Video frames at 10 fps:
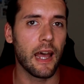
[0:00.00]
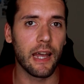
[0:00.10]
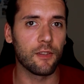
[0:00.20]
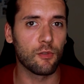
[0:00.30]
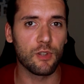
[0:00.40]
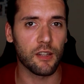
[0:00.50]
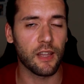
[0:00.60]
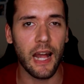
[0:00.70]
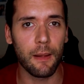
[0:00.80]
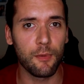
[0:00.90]
and to
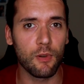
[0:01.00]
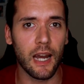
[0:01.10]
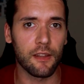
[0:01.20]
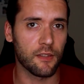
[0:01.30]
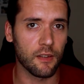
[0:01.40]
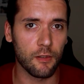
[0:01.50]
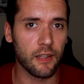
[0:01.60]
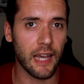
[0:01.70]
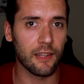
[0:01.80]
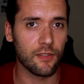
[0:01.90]
just help you guys
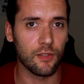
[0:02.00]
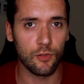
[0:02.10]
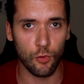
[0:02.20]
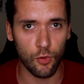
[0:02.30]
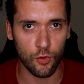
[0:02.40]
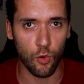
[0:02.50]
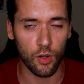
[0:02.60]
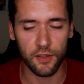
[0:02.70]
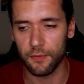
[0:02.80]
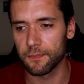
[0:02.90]
get to your
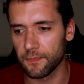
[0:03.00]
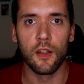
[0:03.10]
goals.